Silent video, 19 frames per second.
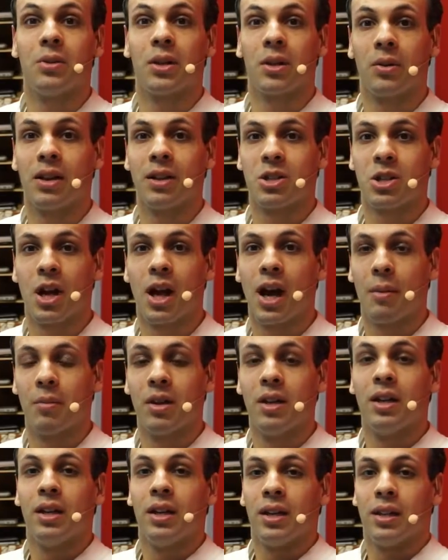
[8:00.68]
a great job.
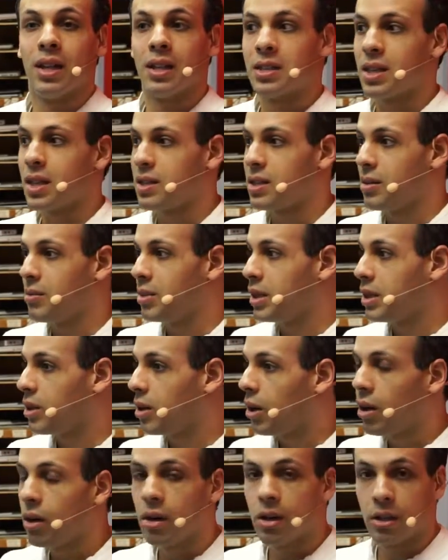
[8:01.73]
Let's say somebody
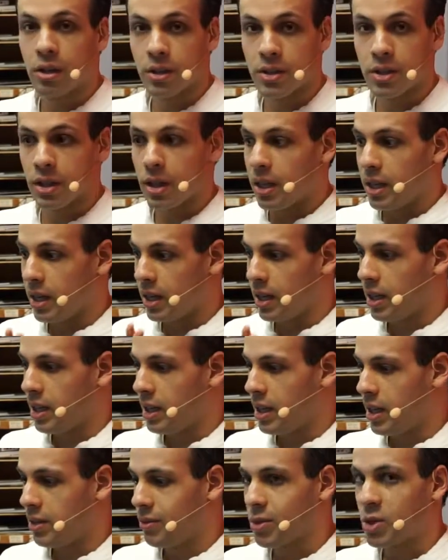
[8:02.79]
calls
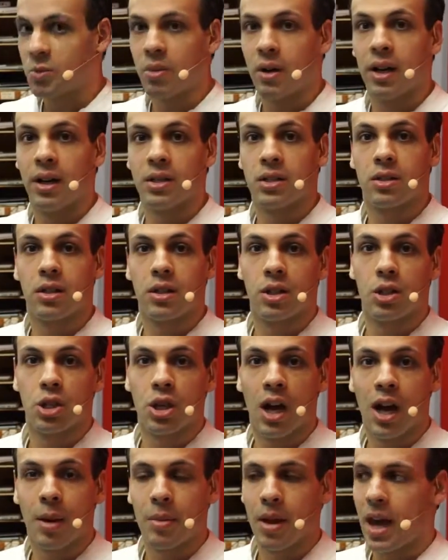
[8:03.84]
and responds to the
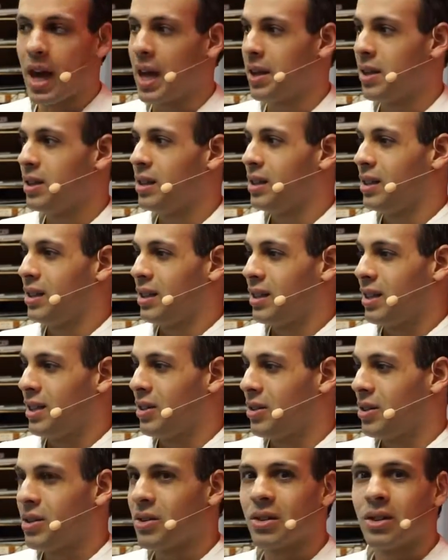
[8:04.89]
job ad.
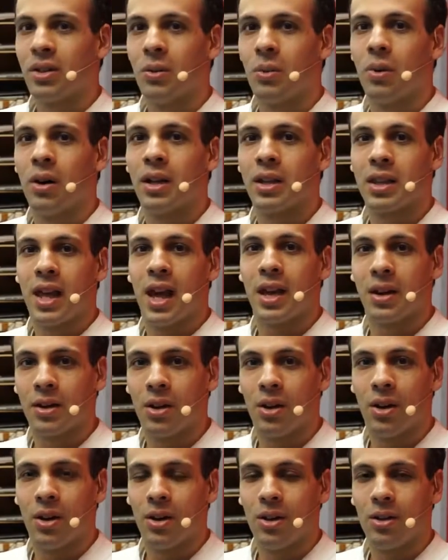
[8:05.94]
You're going to want that
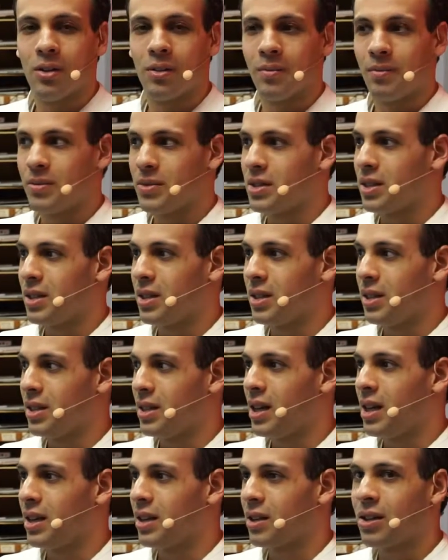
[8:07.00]
call
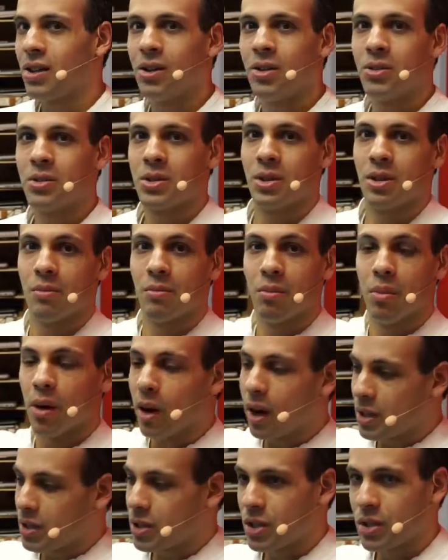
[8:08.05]
to go to the
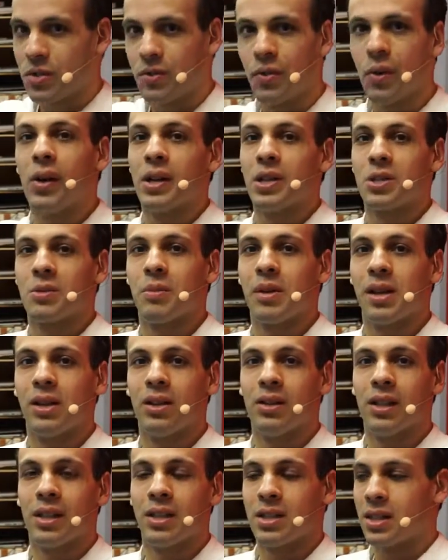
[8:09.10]
boss's
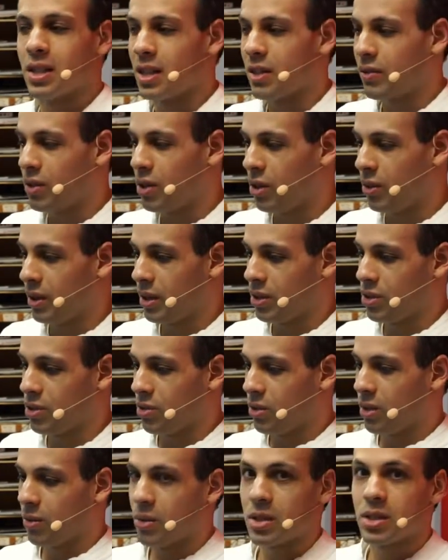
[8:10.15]
voicemail instead of going
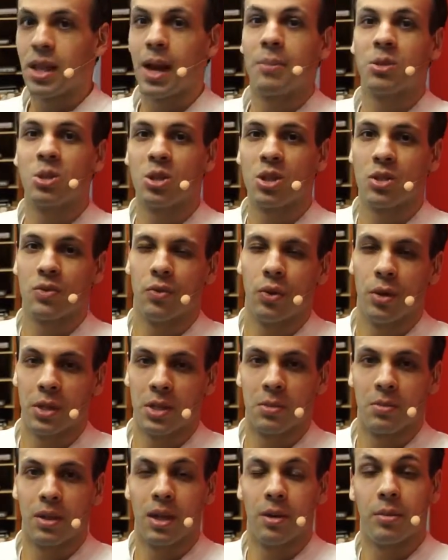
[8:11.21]
to the receptionist's
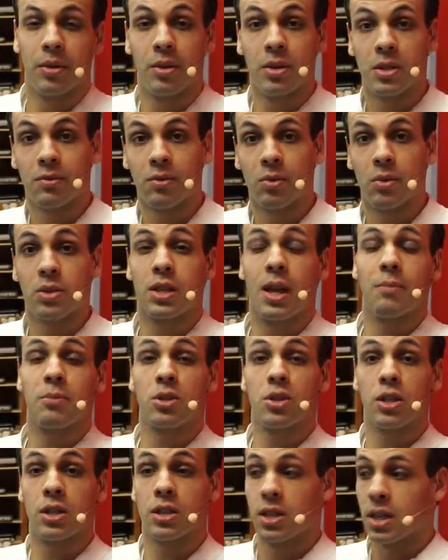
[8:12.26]
voicemail, because if the receptionist